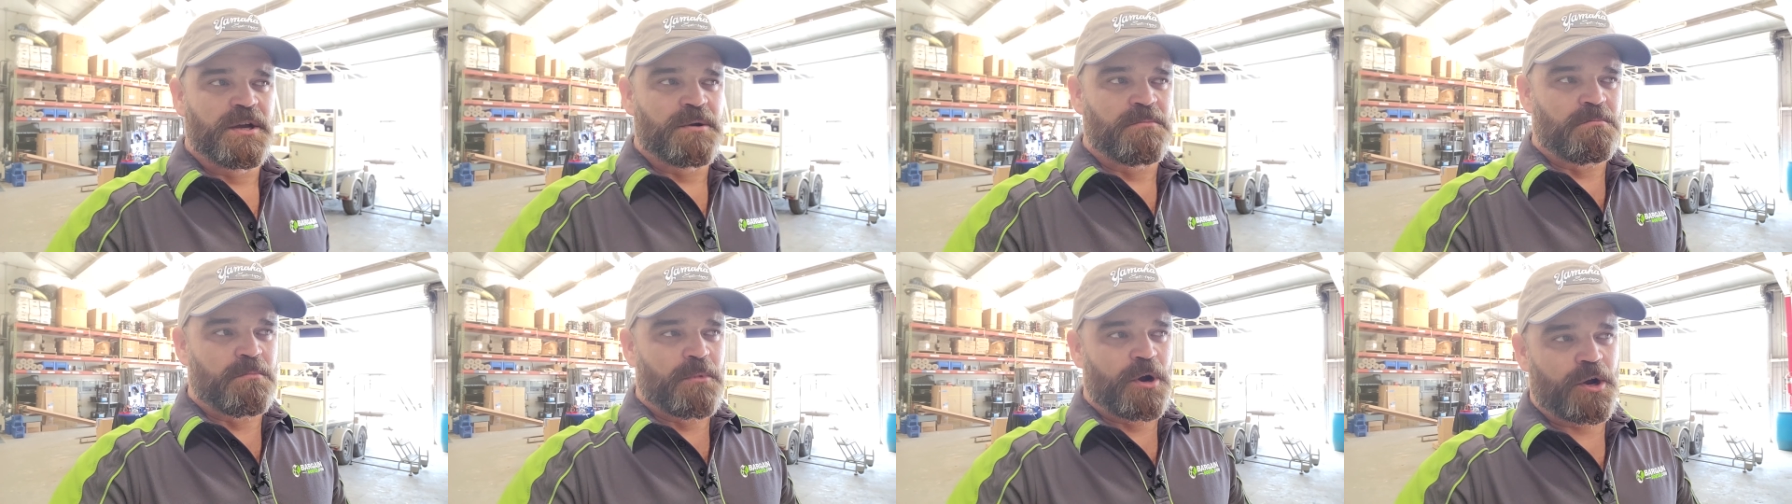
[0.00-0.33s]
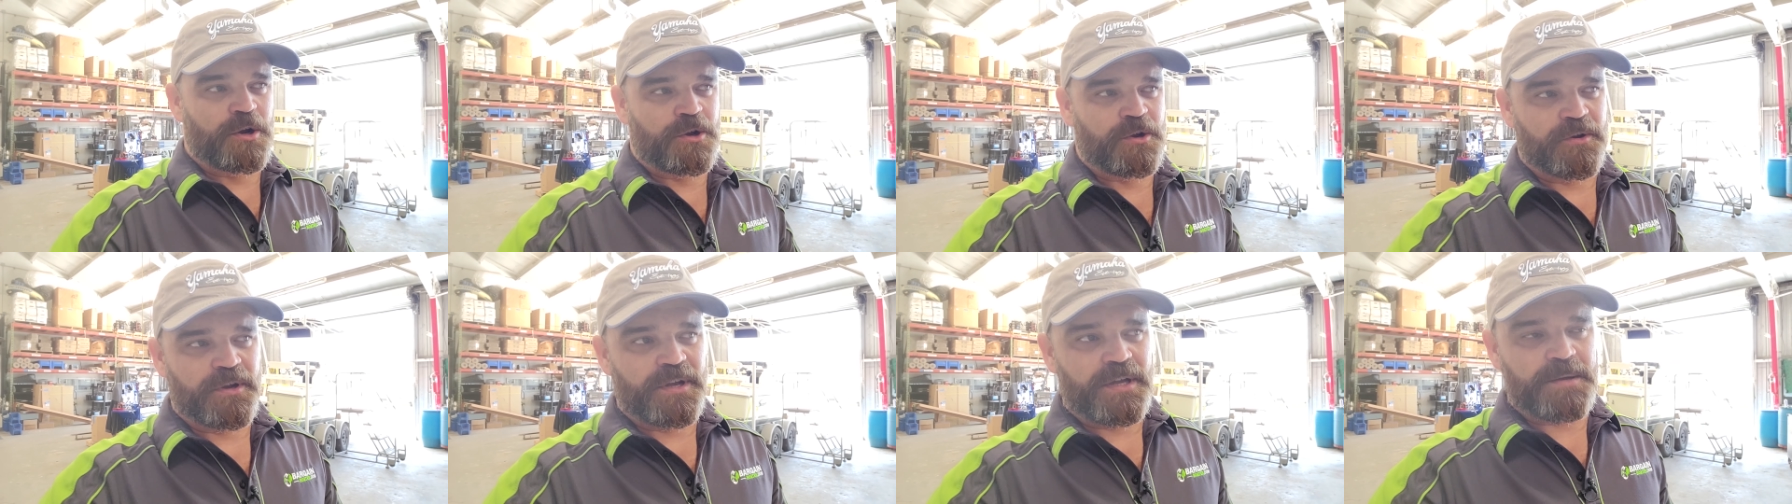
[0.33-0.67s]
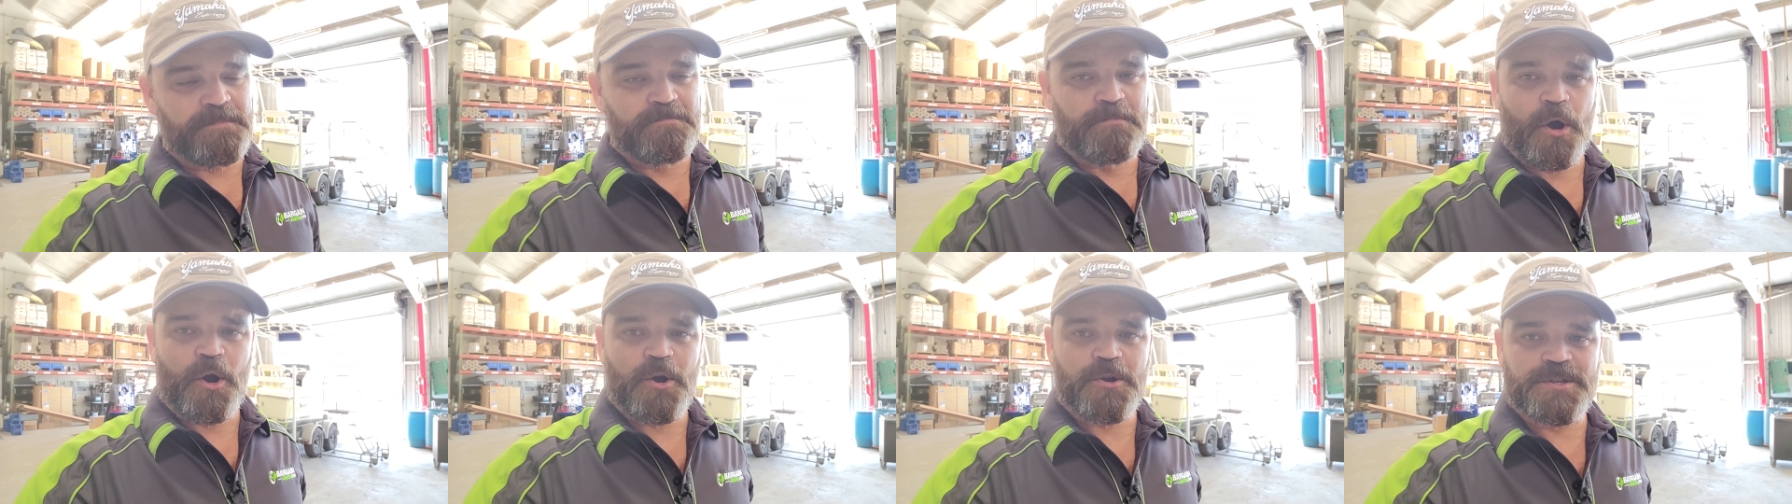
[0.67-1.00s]
Mercury
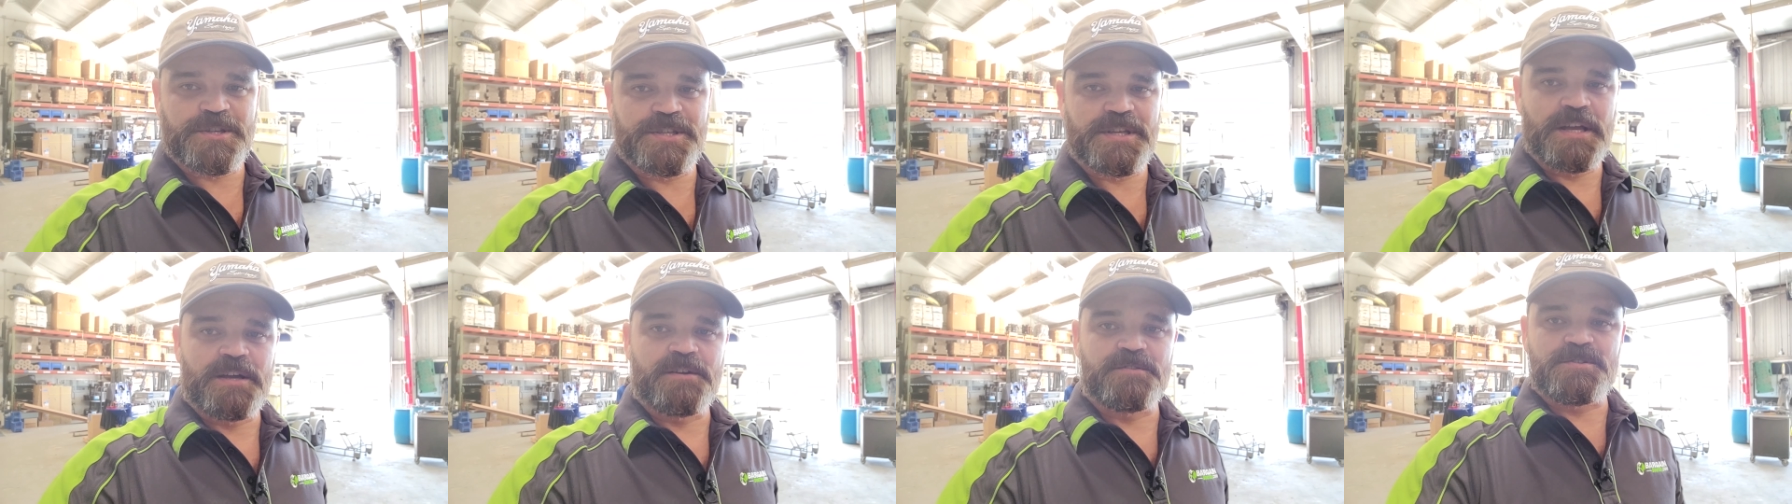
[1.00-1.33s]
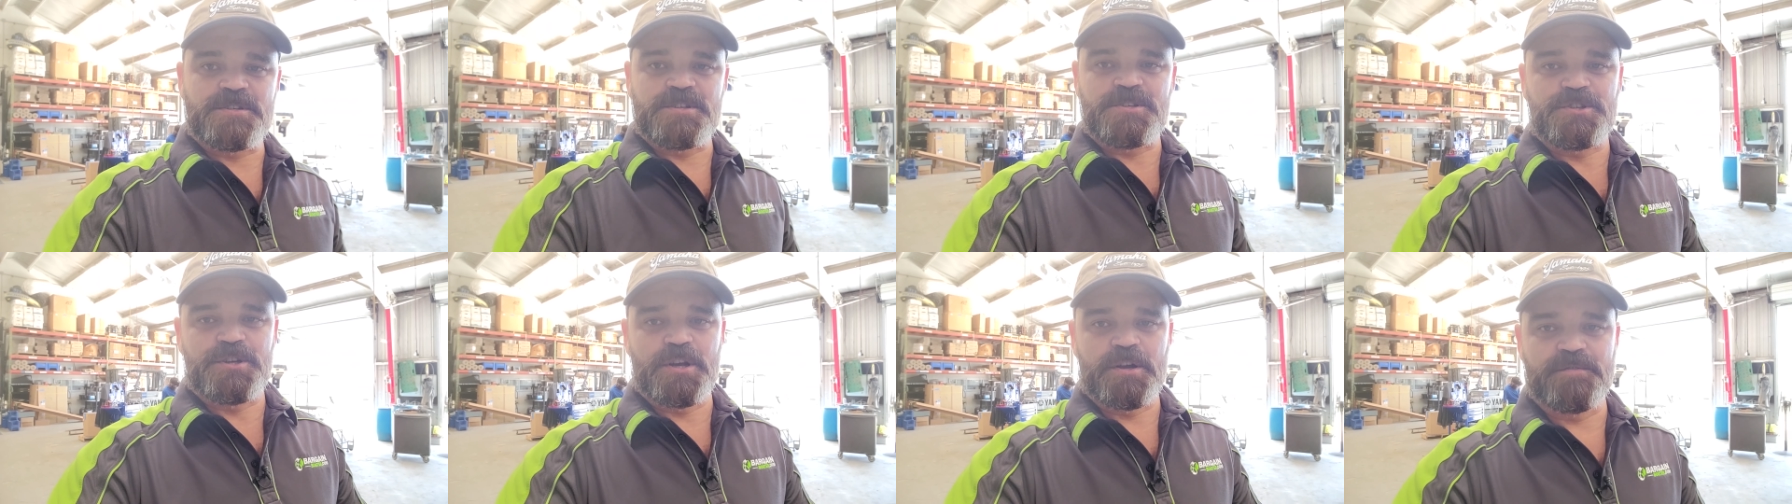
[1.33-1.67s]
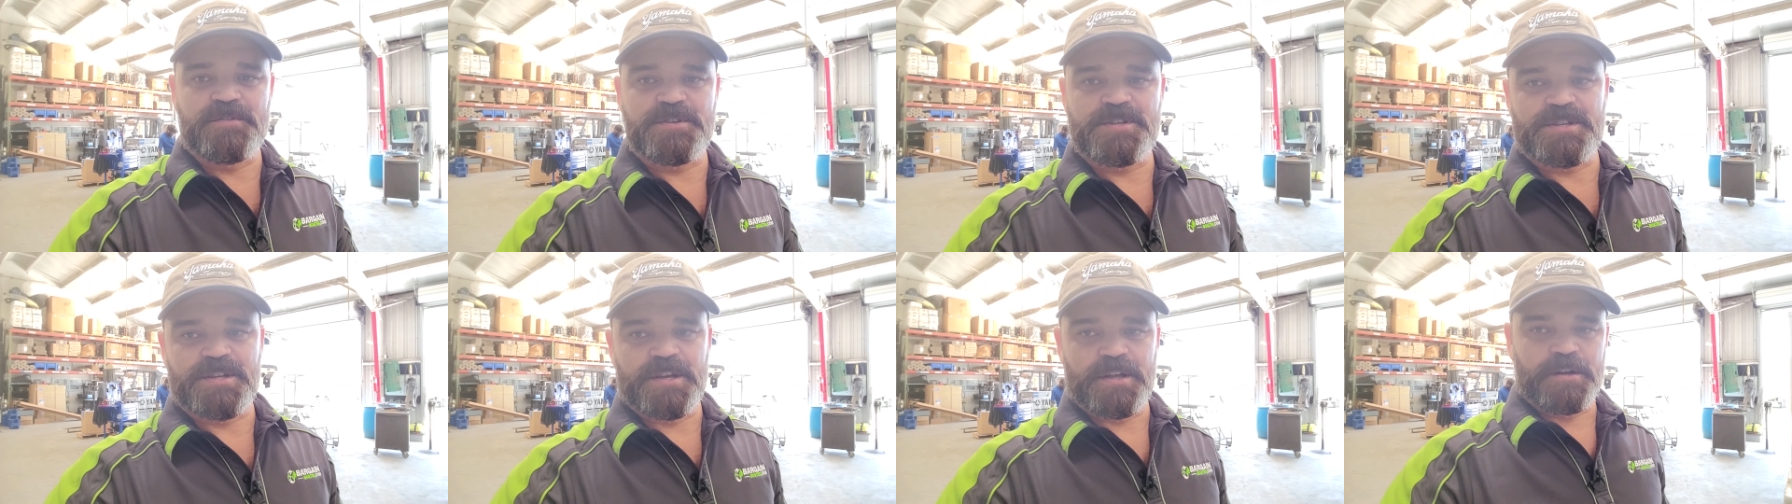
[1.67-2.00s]
Parts Sales and
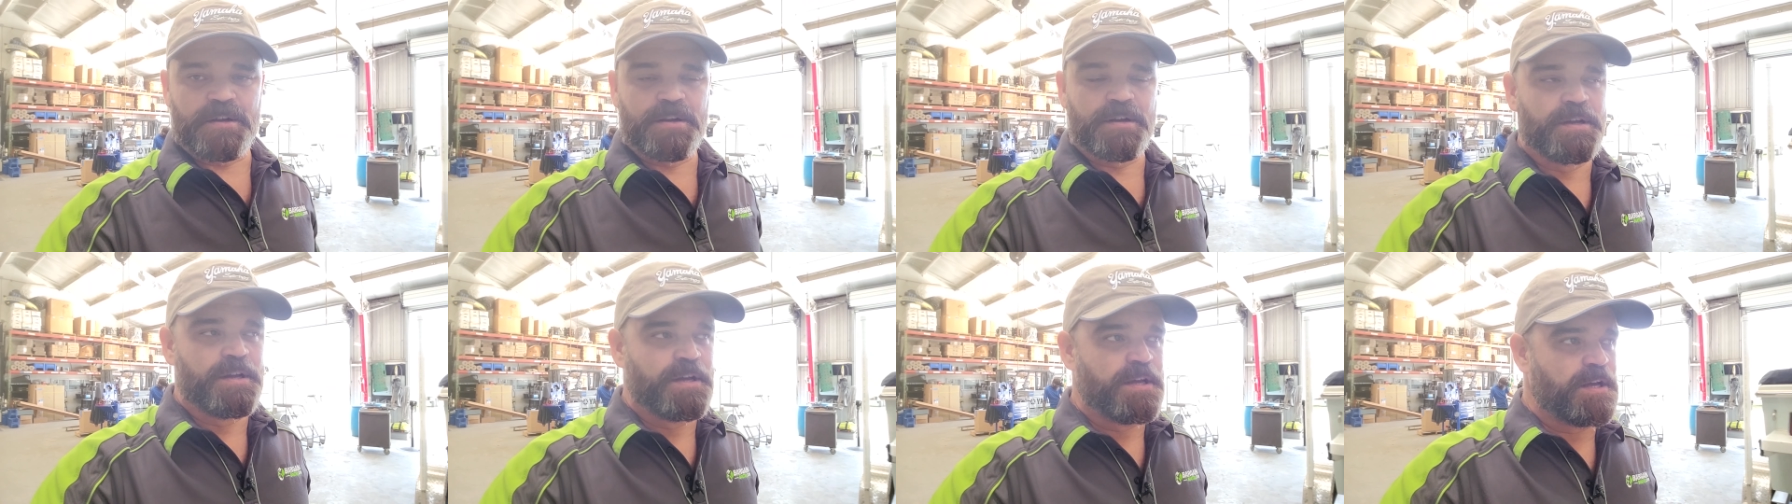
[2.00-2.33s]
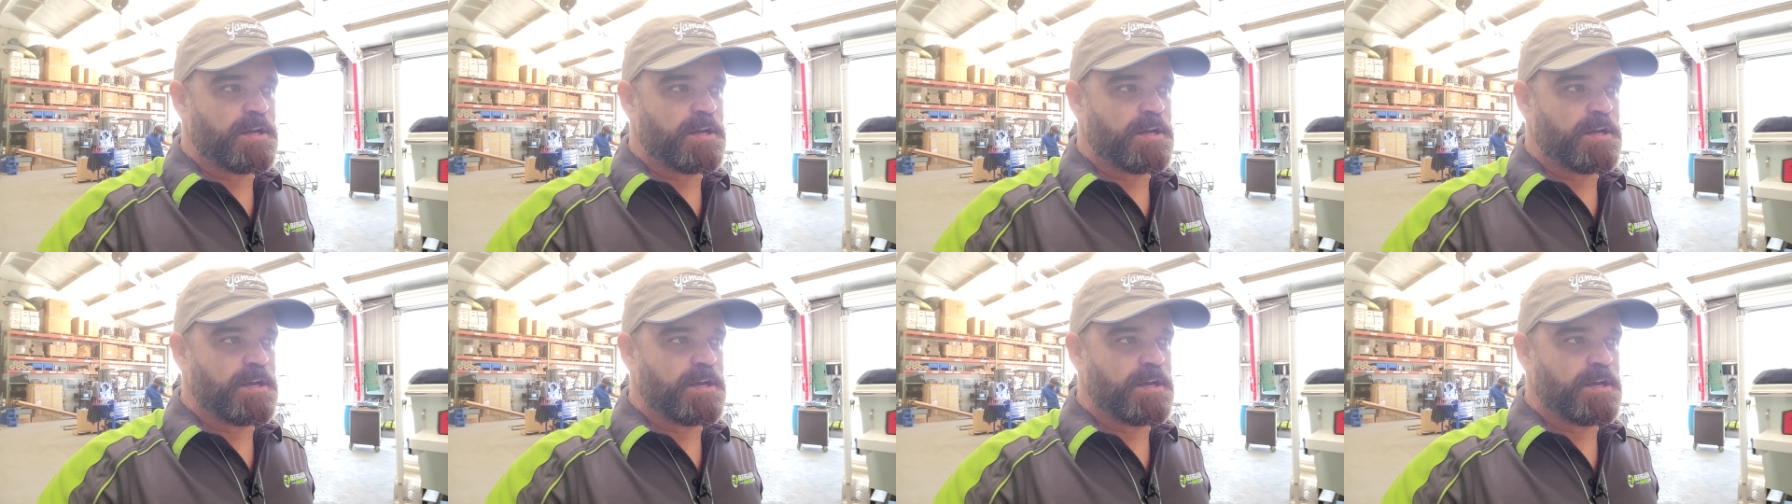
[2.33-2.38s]
Service Center,